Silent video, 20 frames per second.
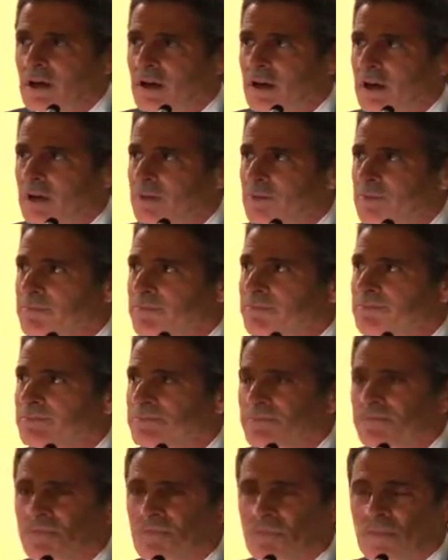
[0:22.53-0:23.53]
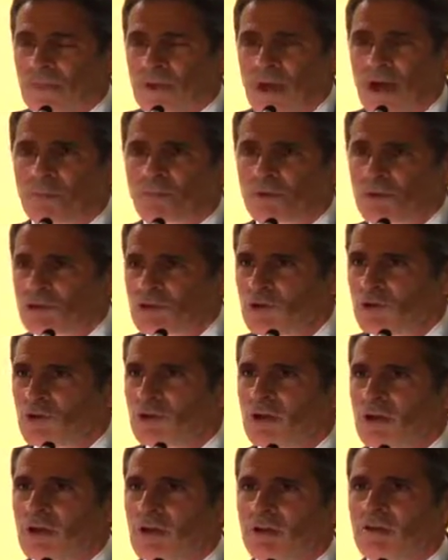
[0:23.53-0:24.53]
Um, the
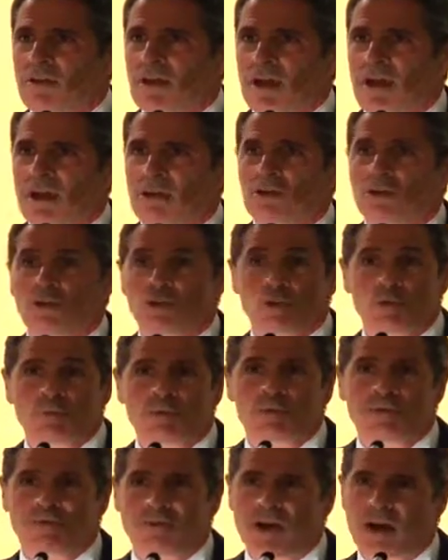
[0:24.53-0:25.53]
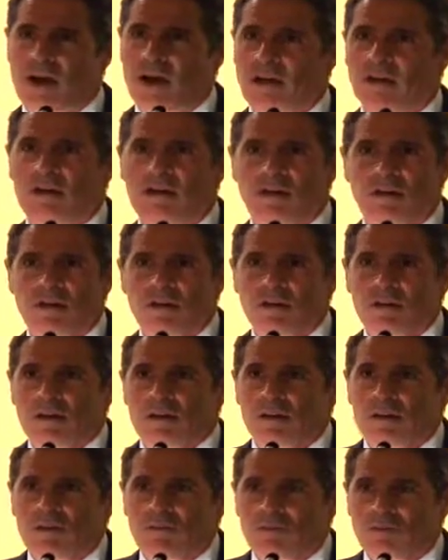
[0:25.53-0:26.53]
opportunity that you provide
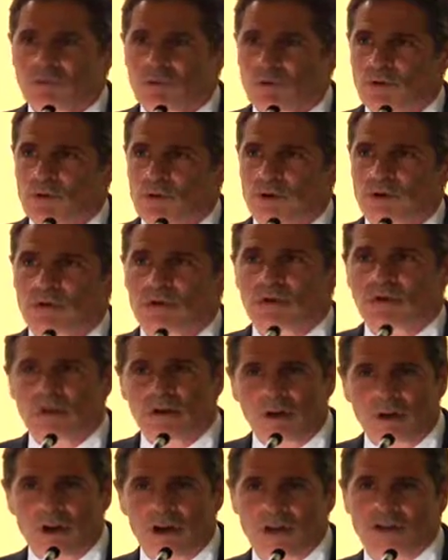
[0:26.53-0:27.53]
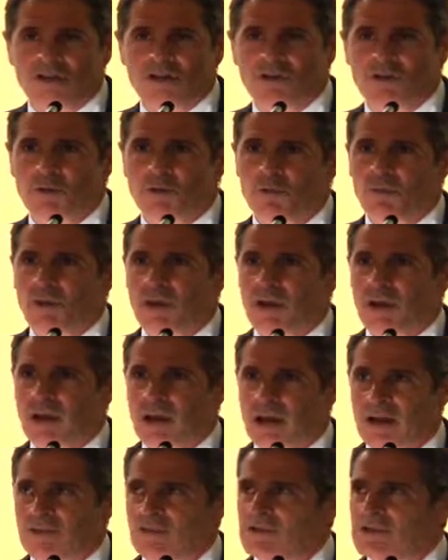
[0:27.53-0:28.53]
for us to
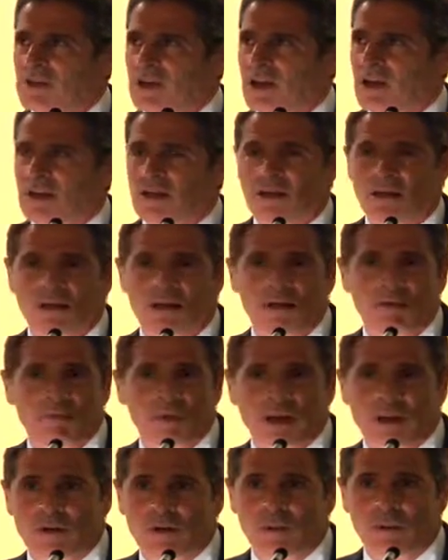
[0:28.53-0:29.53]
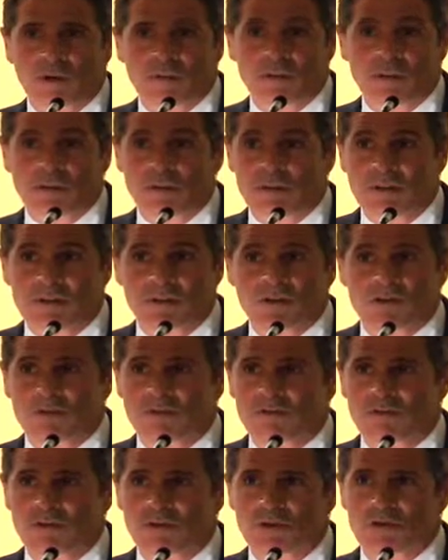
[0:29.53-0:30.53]
bring outstanding young men and women to this
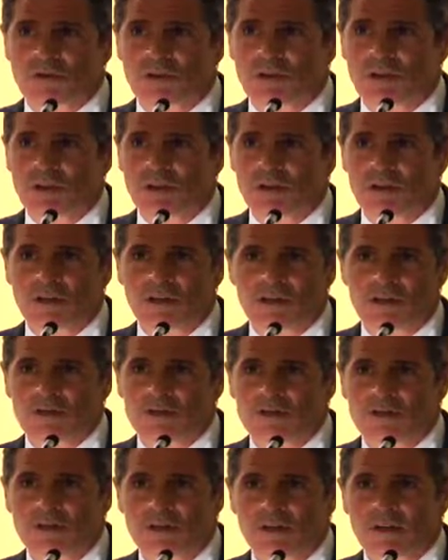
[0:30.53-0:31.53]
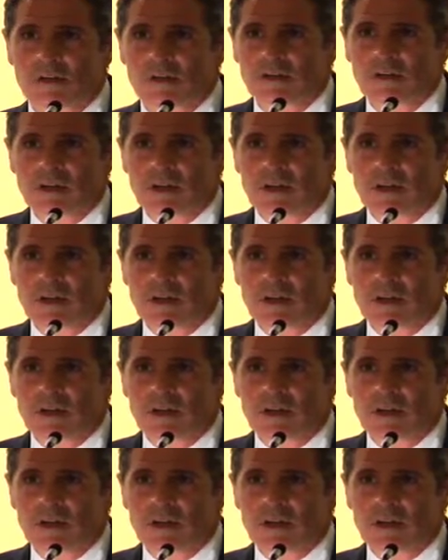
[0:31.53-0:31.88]
university is